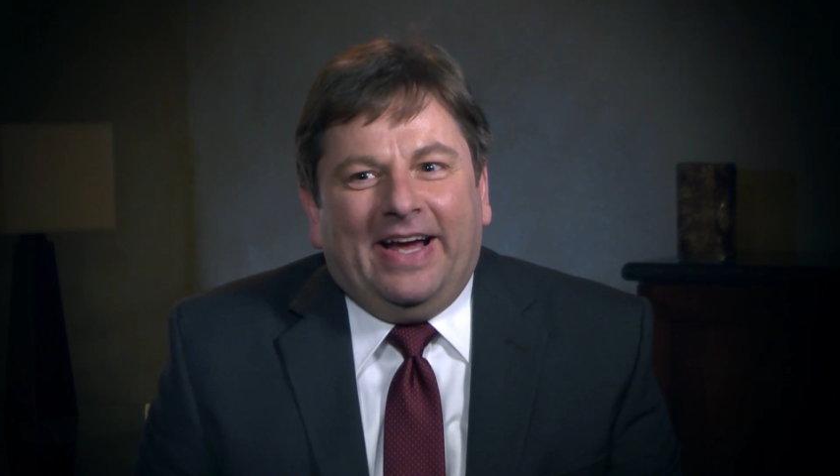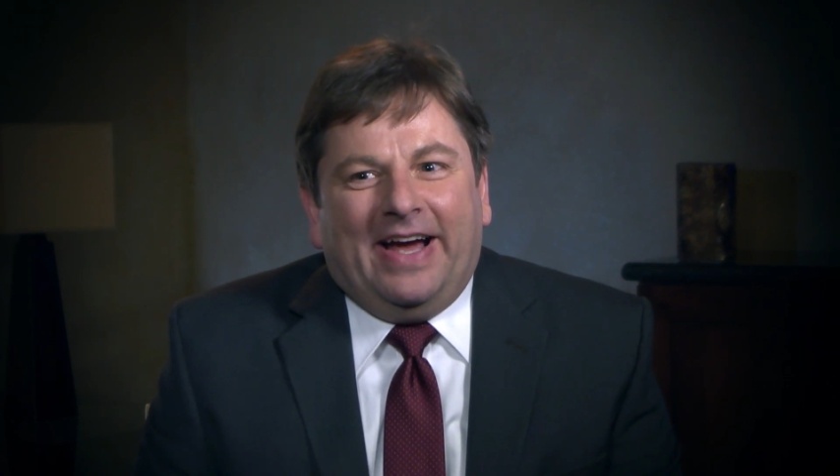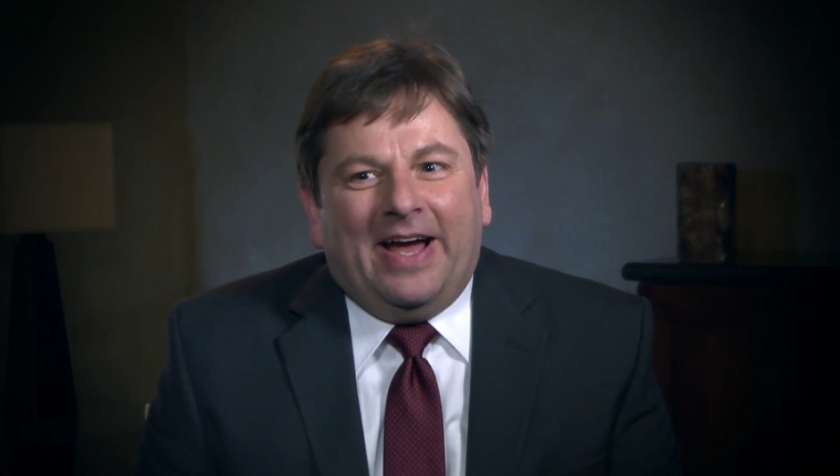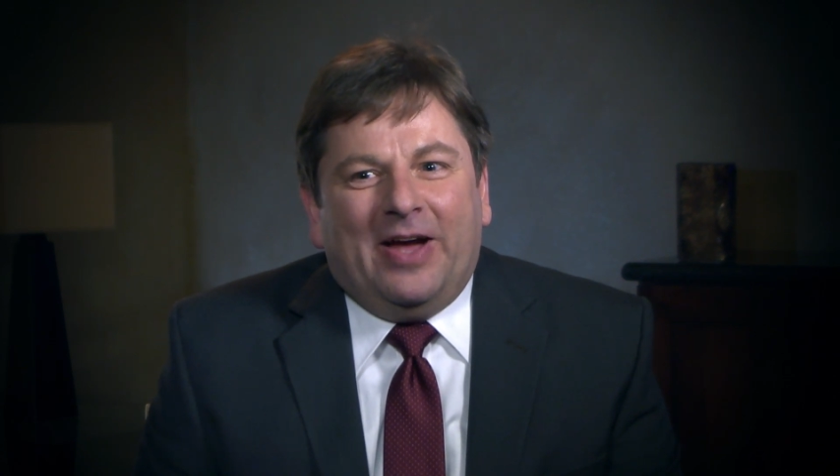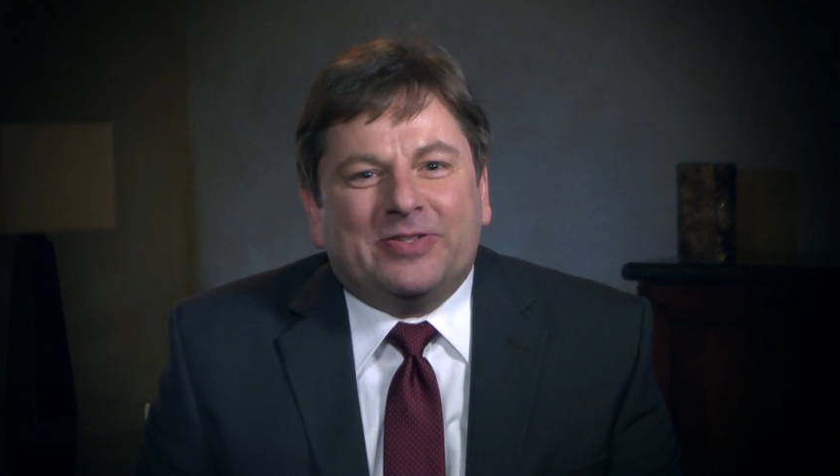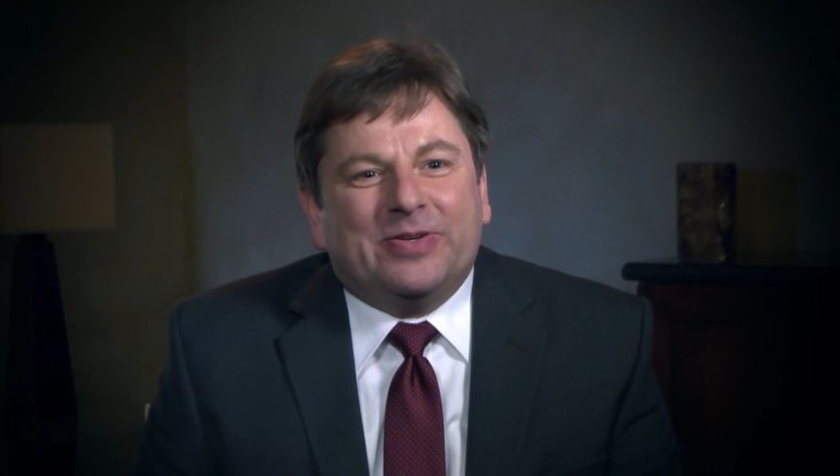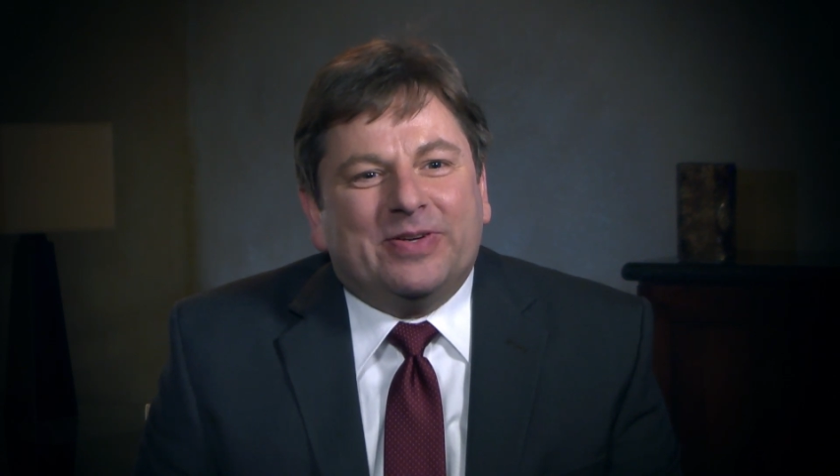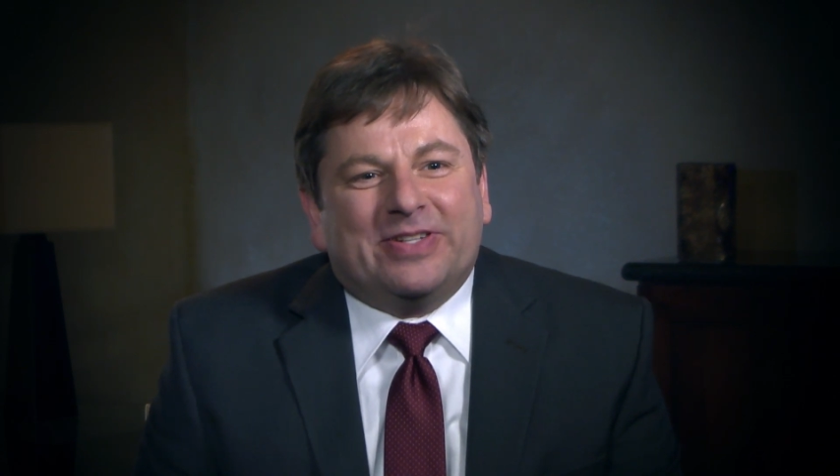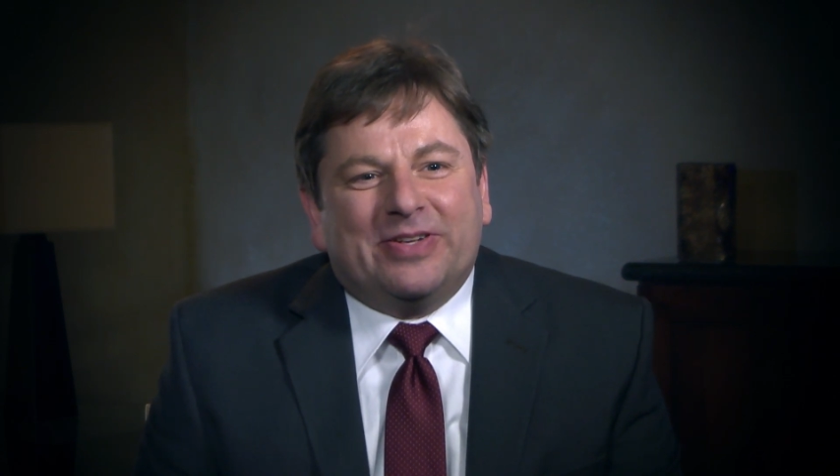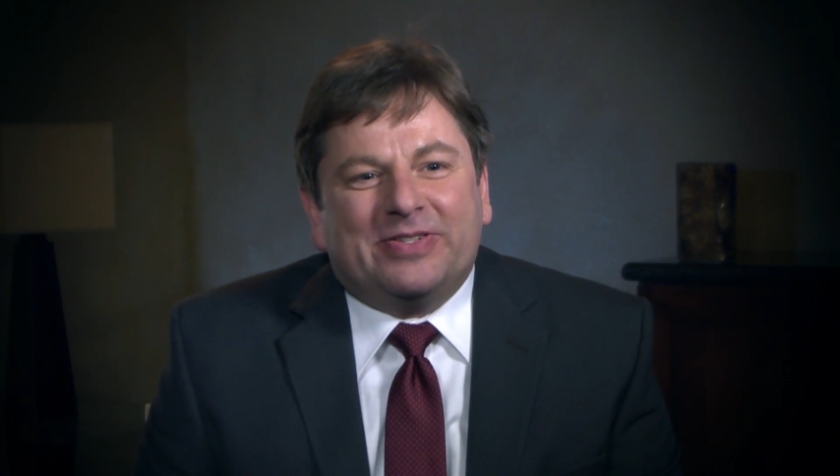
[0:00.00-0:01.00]
I also
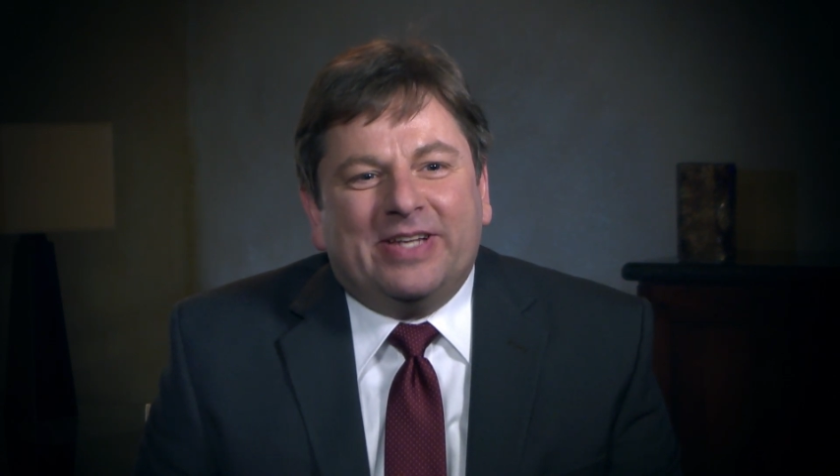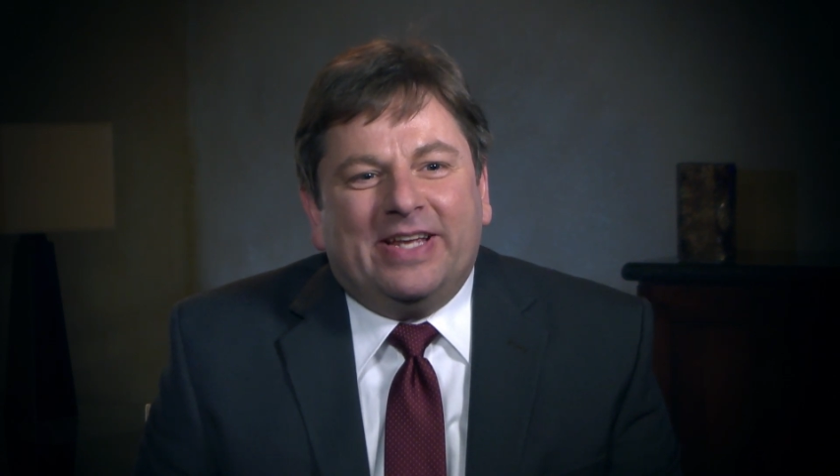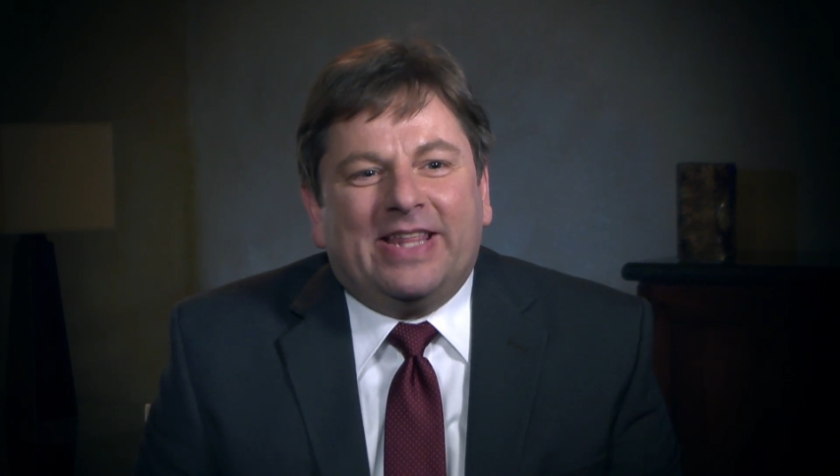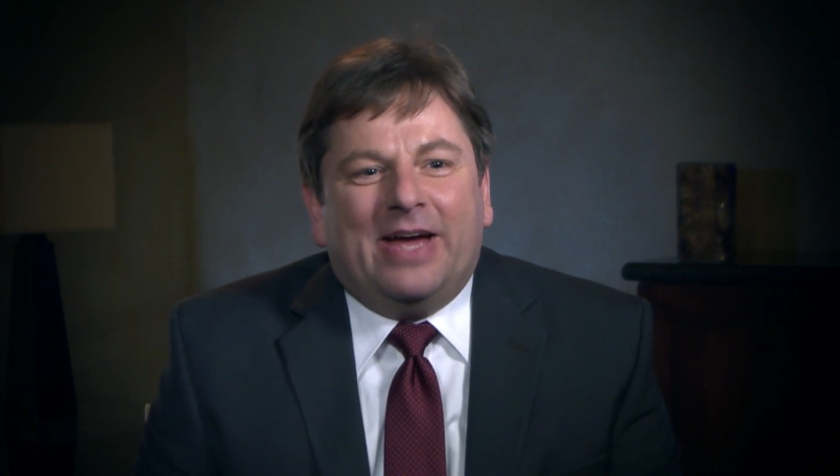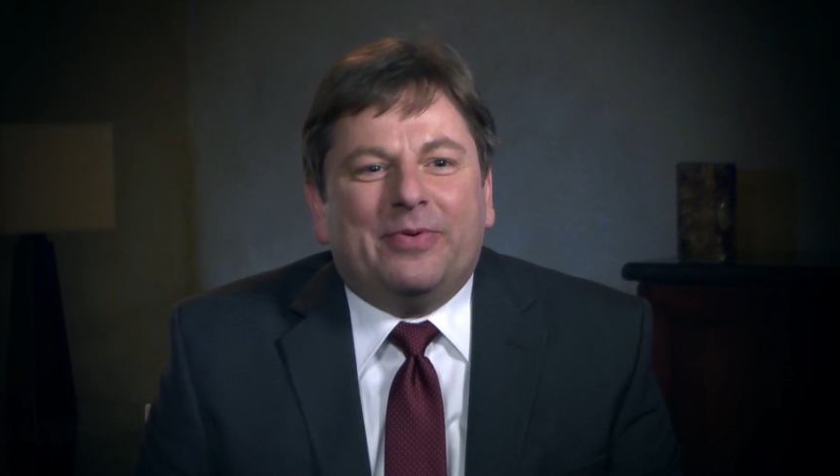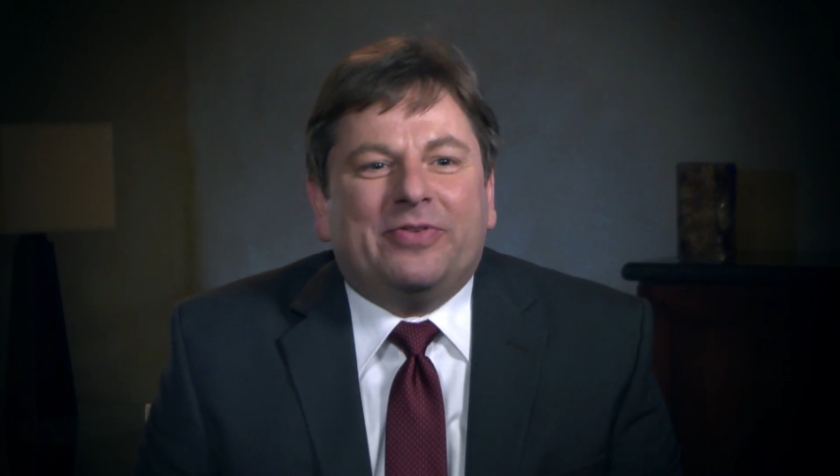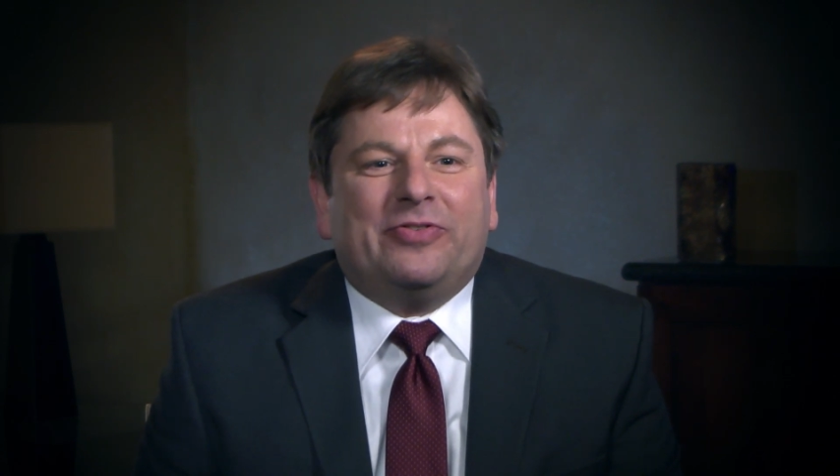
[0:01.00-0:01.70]
associate that with